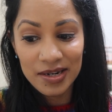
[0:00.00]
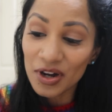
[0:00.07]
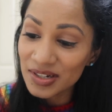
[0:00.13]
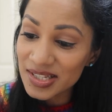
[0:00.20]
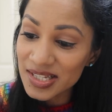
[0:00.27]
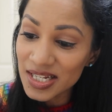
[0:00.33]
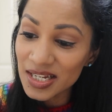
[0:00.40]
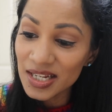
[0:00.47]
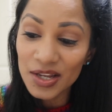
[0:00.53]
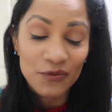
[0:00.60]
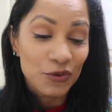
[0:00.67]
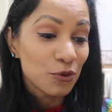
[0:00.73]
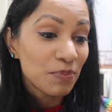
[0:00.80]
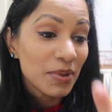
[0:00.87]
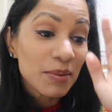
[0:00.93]
Honestly,
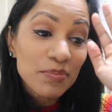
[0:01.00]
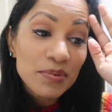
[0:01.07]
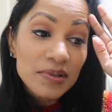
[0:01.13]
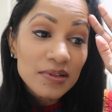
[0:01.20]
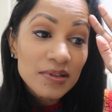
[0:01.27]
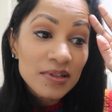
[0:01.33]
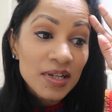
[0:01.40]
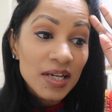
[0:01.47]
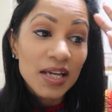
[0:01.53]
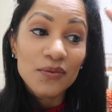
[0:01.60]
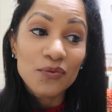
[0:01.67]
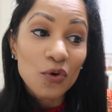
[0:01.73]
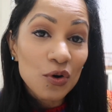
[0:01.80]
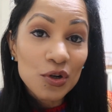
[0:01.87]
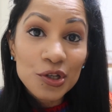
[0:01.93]
if you people,
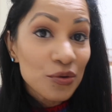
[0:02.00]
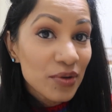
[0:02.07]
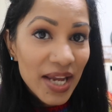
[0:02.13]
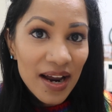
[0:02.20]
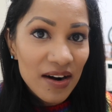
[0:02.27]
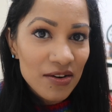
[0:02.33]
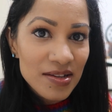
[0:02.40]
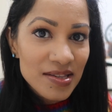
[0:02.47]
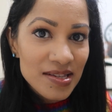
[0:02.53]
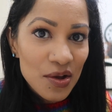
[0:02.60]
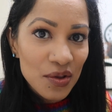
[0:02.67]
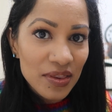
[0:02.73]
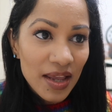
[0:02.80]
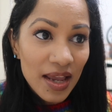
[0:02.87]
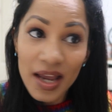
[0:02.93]
if all you Karens
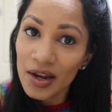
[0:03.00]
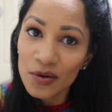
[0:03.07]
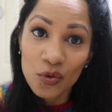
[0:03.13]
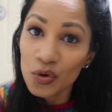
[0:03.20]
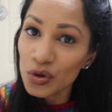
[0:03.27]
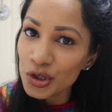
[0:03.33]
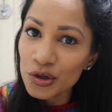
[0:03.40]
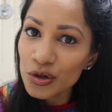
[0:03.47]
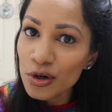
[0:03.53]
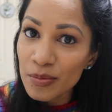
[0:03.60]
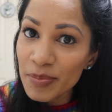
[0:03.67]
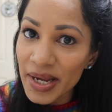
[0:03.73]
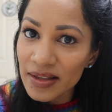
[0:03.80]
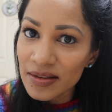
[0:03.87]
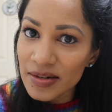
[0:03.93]
out there and all you
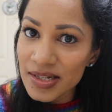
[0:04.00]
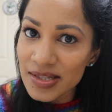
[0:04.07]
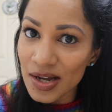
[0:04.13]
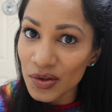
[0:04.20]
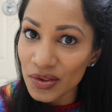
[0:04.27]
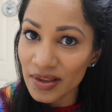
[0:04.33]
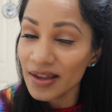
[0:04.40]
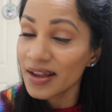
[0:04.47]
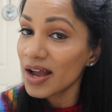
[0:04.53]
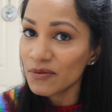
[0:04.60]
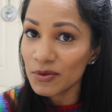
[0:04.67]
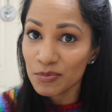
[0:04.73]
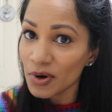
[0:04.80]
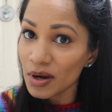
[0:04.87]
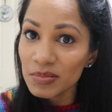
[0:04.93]
Kubendris out there have
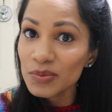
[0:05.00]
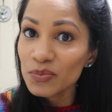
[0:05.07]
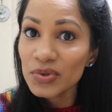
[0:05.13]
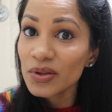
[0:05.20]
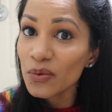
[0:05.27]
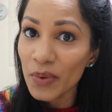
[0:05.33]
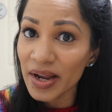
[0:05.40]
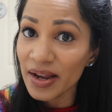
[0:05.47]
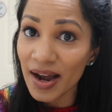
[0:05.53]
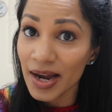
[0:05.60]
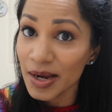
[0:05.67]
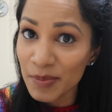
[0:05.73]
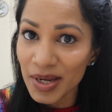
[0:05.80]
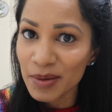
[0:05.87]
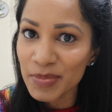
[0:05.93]
a problem with the way
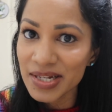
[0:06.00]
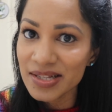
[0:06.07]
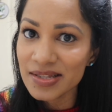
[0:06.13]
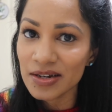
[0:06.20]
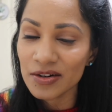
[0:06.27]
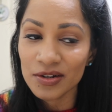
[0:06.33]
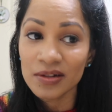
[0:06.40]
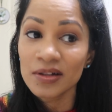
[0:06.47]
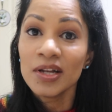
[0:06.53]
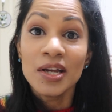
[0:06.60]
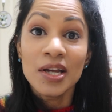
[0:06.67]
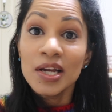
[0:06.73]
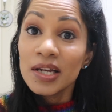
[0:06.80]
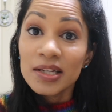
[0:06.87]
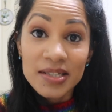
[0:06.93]
I make my cereal,
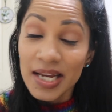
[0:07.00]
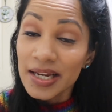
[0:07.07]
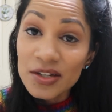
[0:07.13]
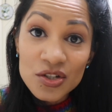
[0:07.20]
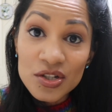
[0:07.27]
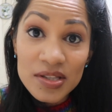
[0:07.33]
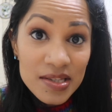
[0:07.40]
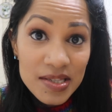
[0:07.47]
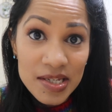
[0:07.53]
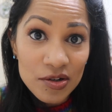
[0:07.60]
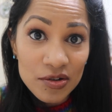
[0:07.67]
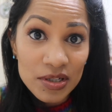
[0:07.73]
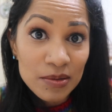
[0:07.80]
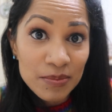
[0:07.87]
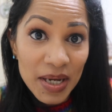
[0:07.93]
take it to the cereal